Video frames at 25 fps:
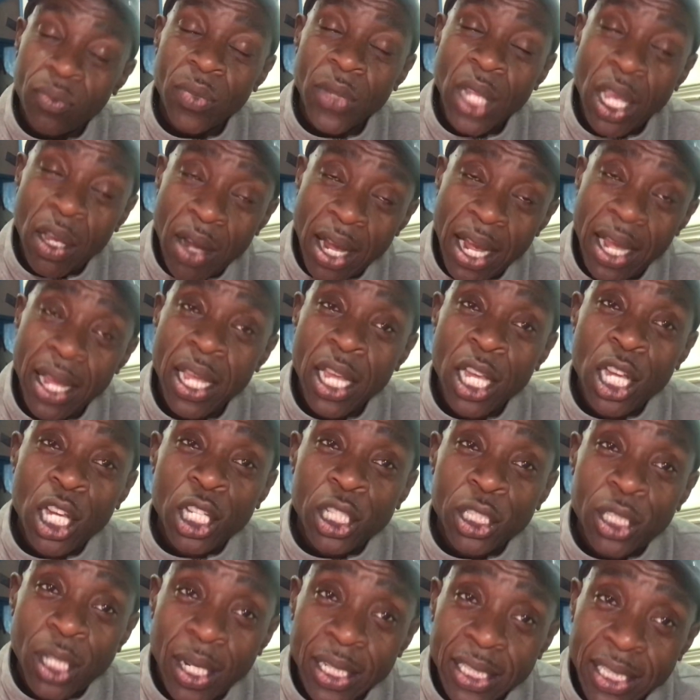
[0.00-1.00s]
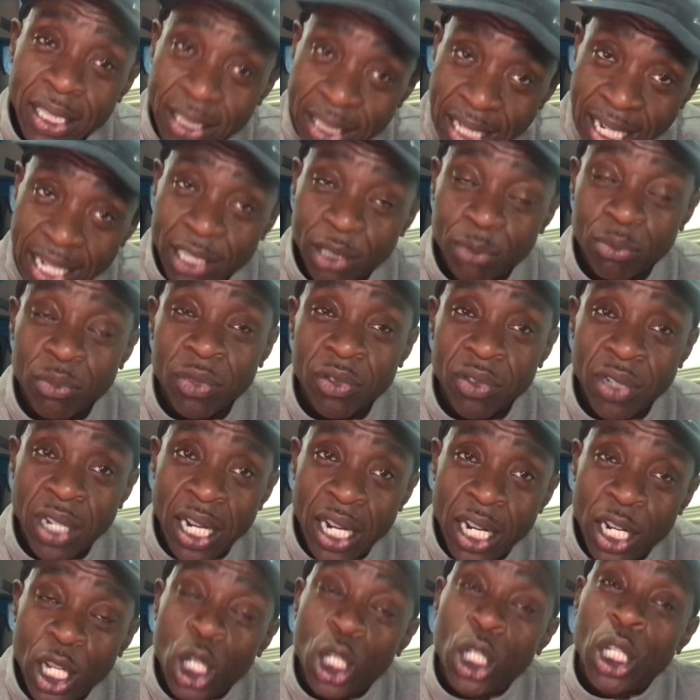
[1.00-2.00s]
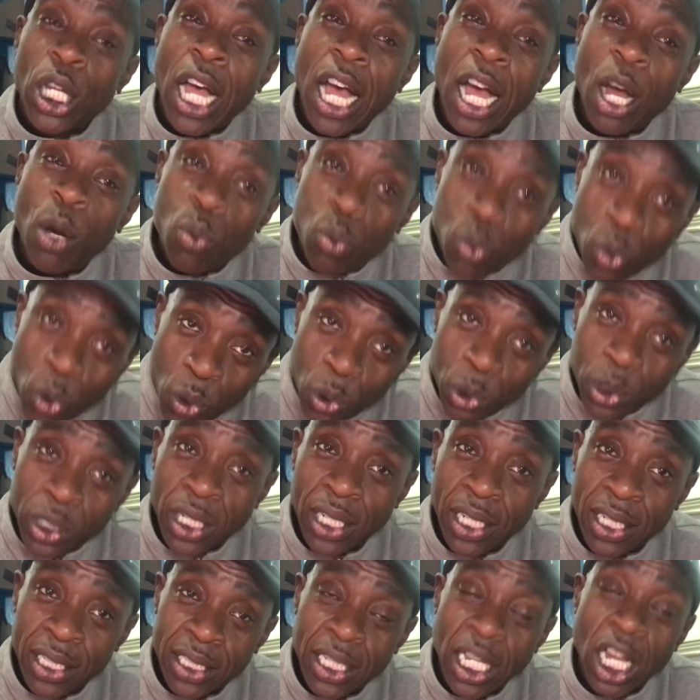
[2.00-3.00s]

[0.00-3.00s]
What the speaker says: Right, so as I was saying, right, our waters